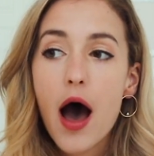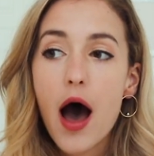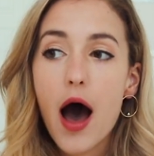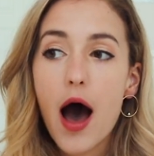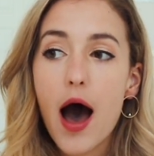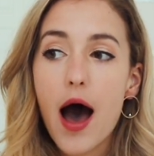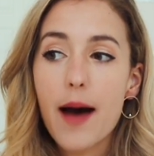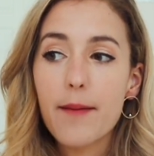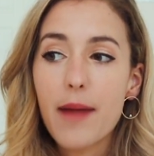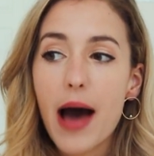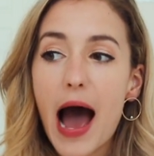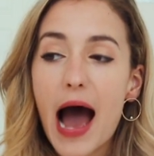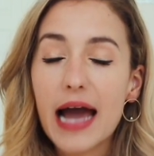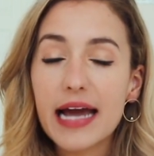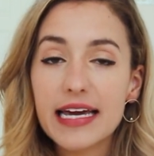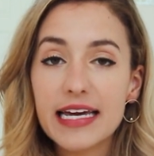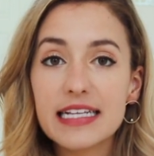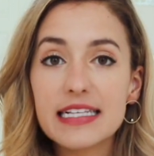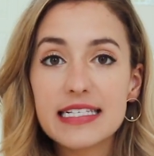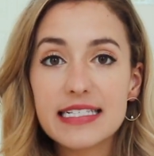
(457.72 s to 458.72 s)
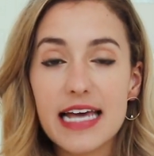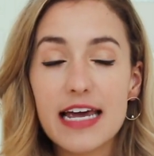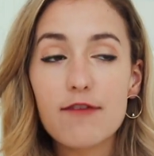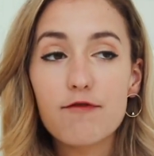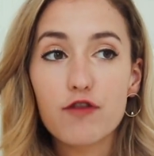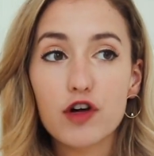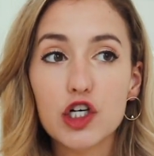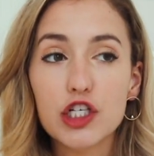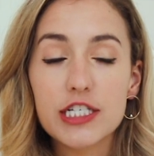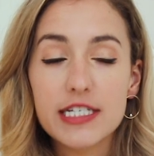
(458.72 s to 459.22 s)
I can
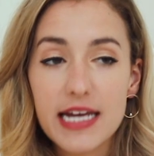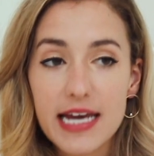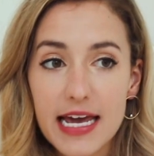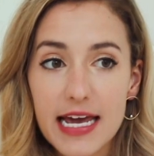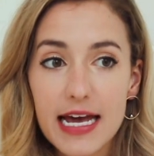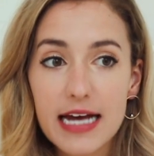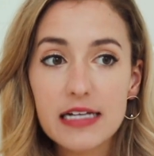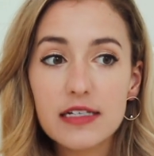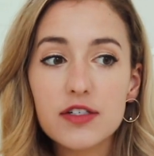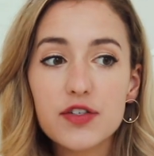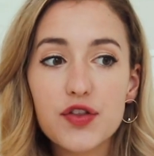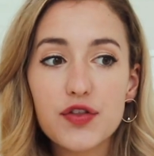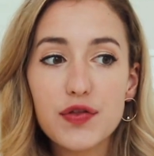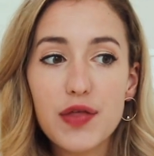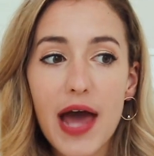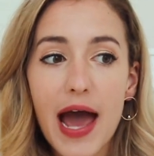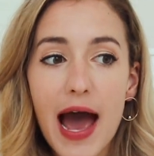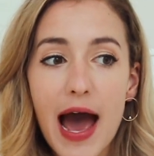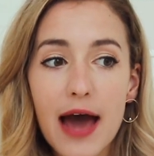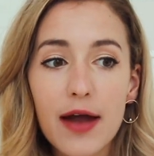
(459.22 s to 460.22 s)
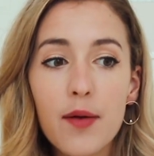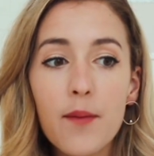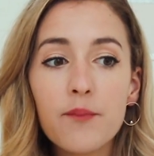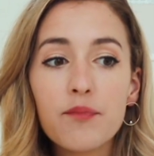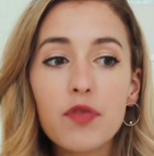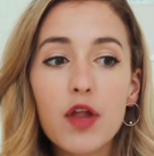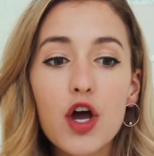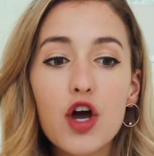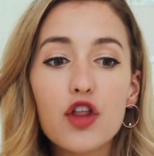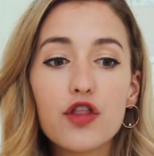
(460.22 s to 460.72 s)
say firsthand
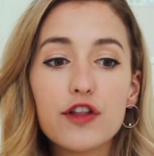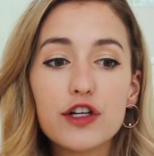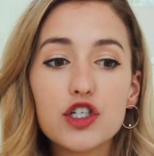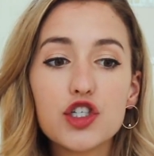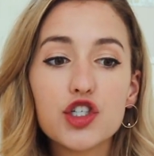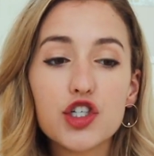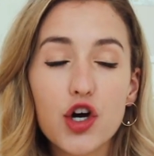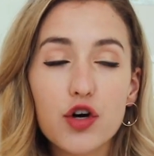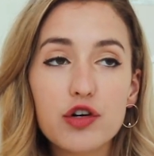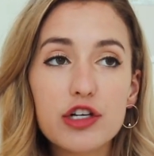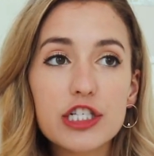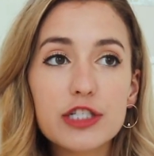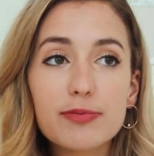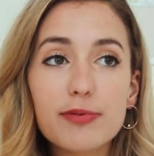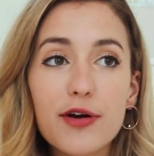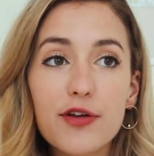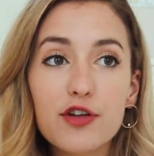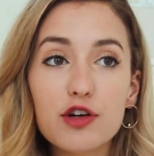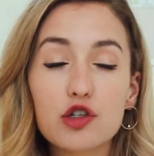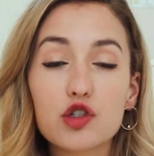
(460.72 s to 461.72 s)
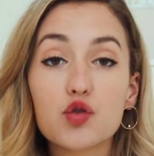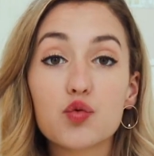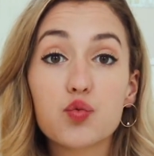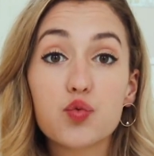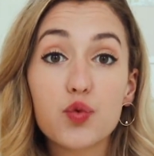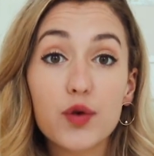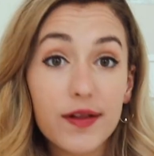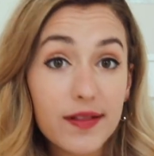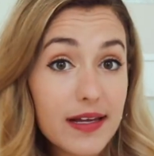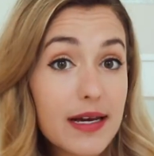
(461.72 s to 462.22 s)
that the Jonas Brothers
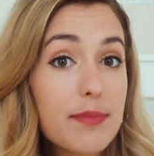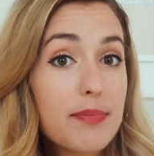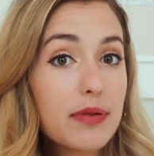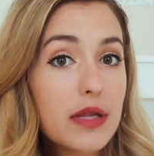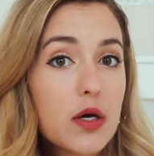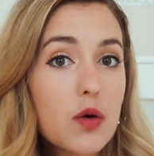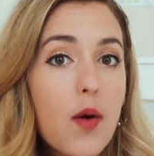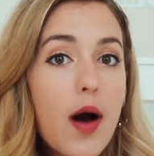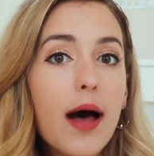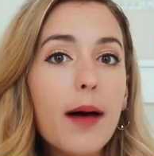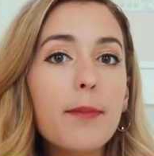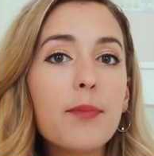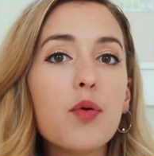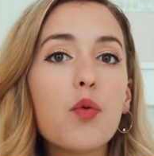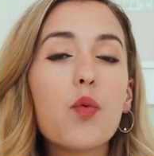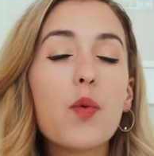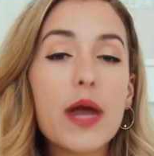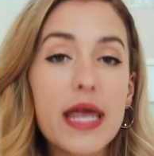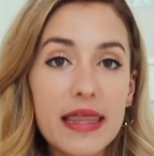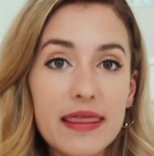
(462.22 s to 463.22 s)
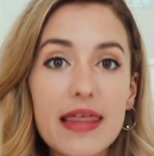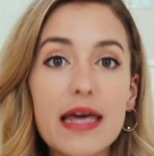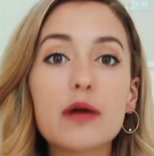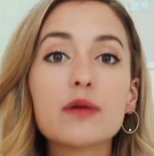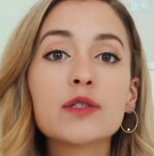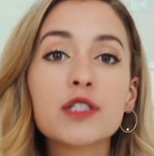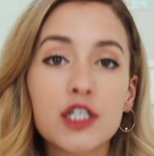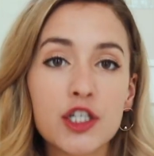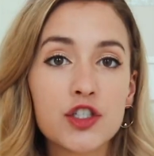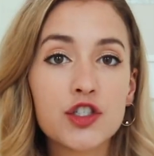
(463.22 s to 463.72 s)
really blew up when they
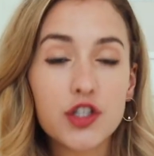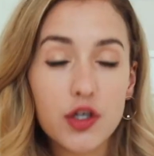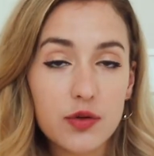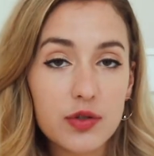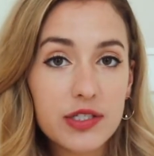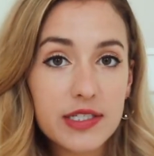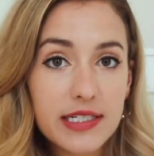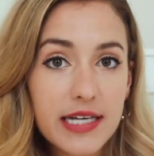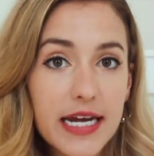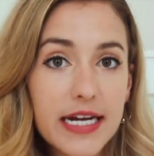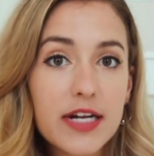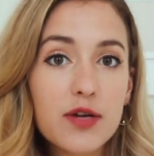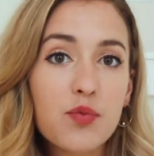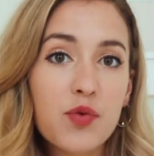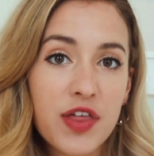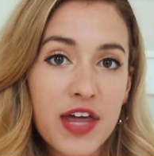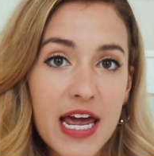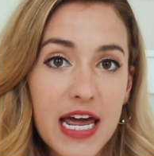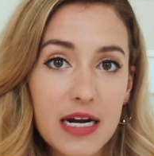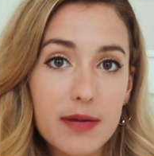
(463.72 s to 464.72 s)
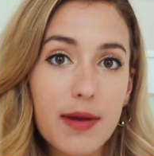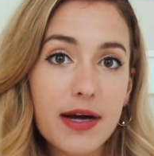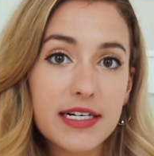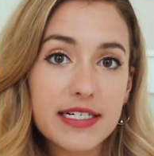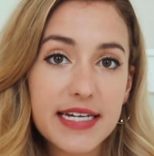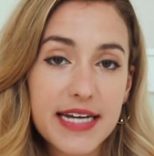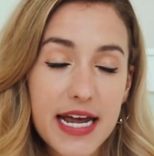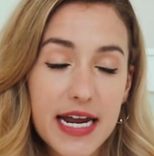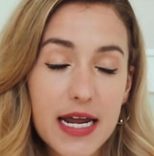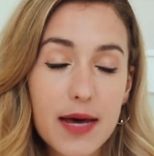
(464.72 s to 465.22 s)
were associated with Hannah
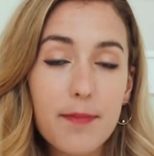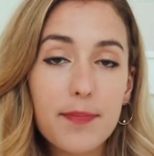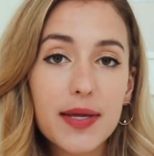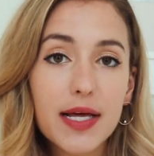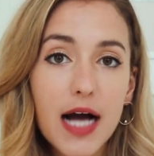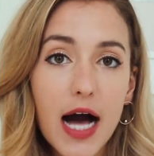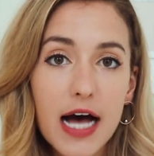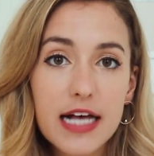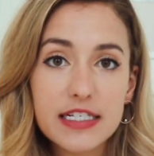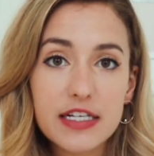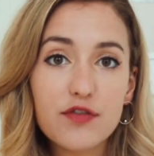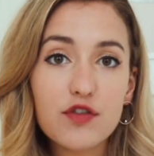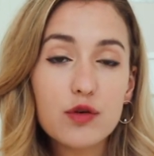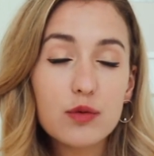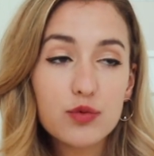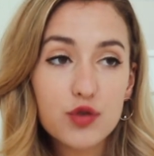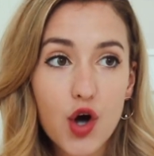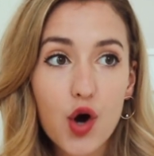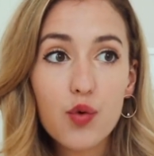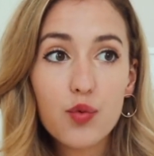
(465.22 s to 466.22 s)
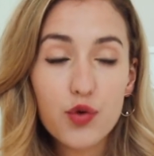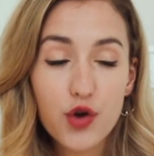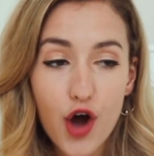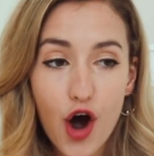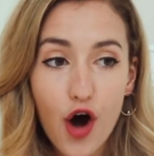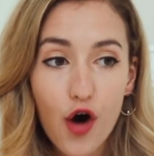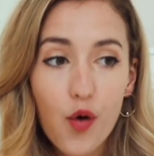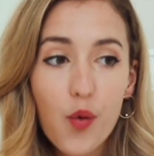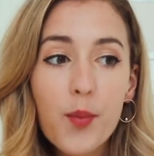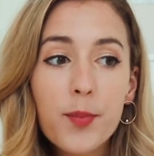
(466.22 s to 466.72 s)
Montana, because if you don't
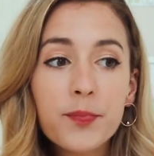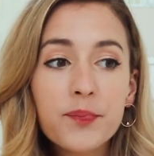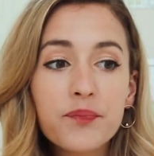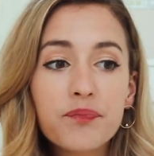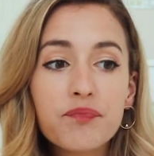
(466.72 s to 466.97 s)
know,